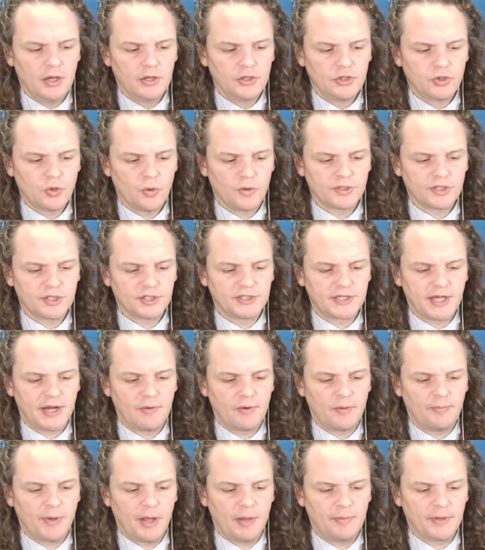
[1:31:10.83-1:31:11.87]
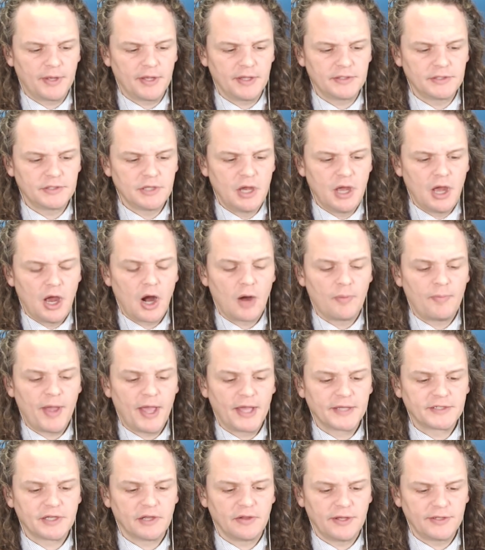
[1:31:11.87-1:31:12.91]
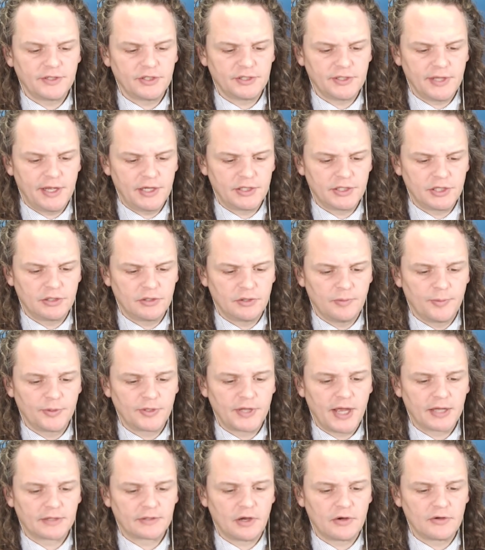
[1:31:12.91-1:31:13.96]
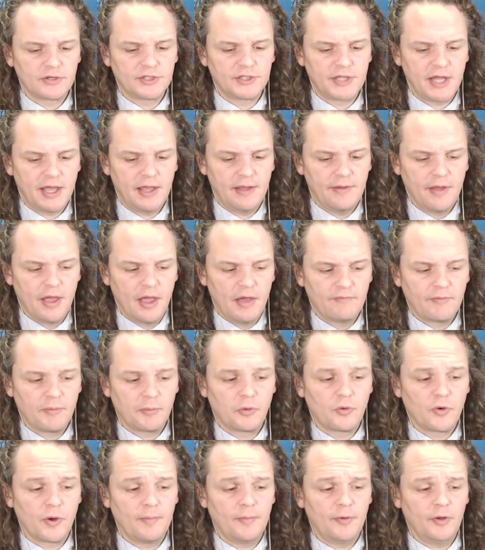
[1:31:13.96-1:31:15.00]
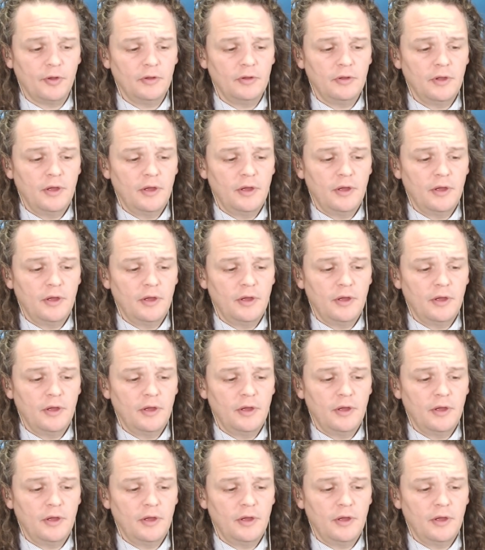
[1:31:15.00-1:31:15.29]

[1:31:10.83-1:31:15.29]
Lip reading: Georgia Senate Republicans are passing legislation to protect our state from criminal,